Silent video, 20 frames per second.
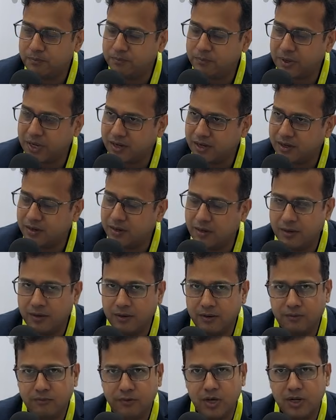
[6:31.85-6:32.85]
pick
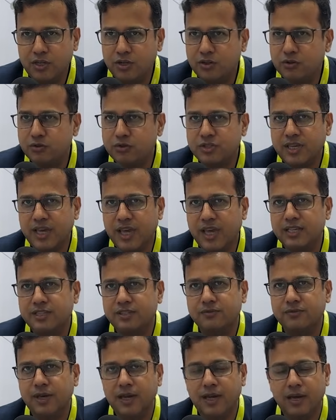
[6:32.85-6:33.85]
uh, one use
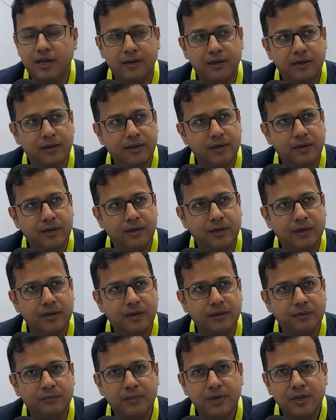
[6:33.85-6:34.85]
case where
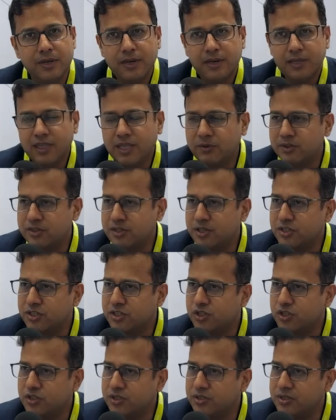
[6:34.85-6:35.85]
uh, there was
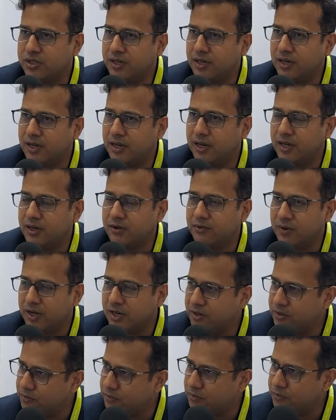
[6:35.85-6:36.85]
a, uh, in
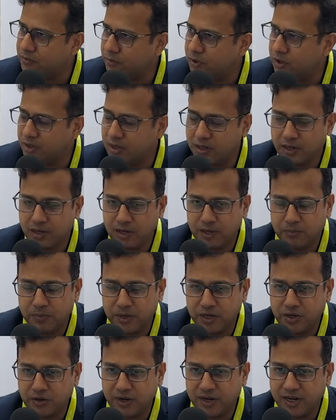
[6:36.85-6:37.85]
one uh,
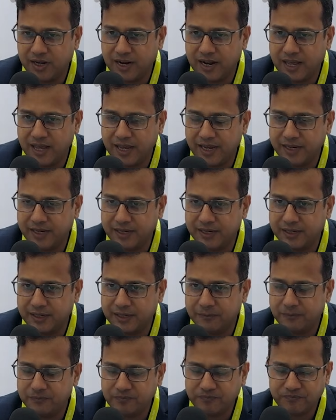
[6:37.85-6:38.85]
particular line,
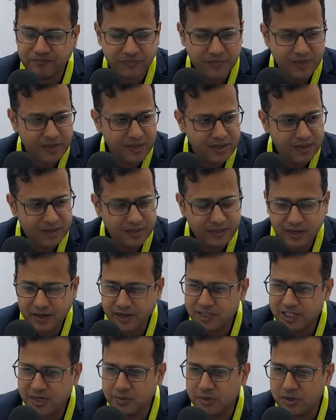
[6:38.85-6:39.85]
uh, the
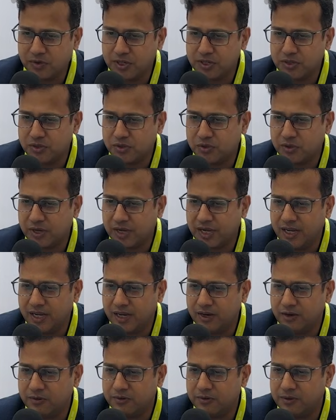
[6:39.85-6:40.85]
customer was doing,
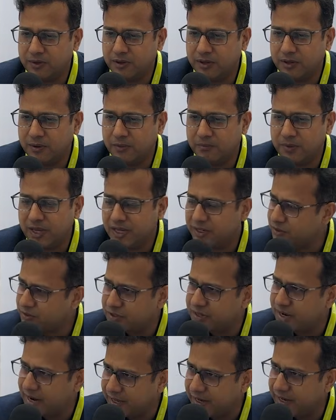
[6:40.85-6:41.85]
uh, uh, it was
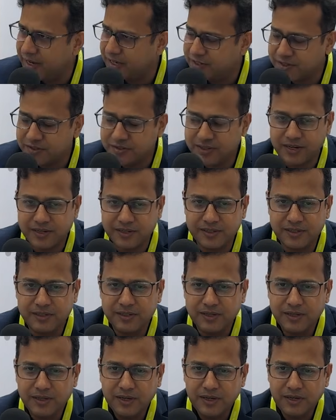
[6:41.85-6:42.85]
an aggregation center.
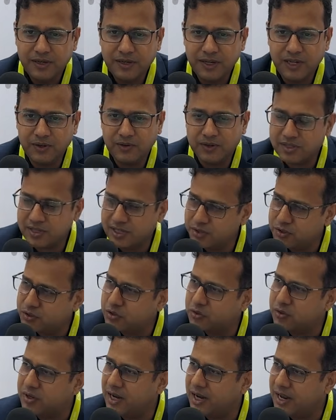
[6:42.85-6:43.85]
He was used
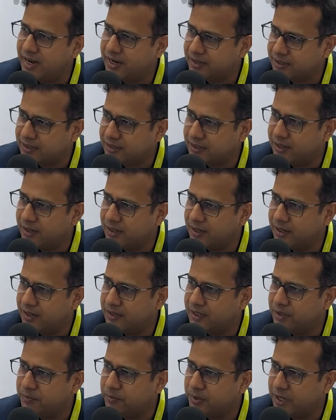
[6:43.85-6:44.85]
to collect uh,
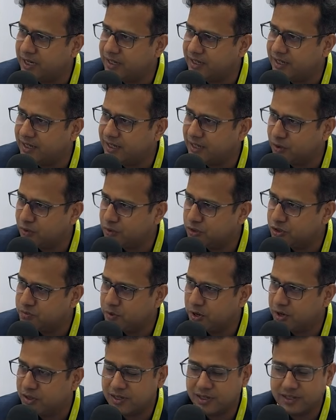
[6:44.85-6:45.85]
the P E T, loose
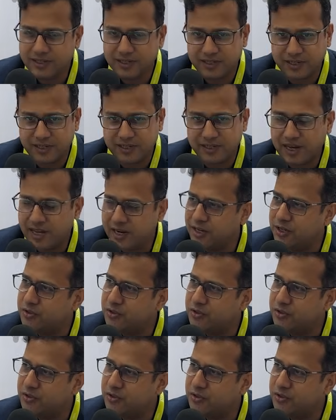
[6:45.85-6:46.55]
bottles, et cetera, and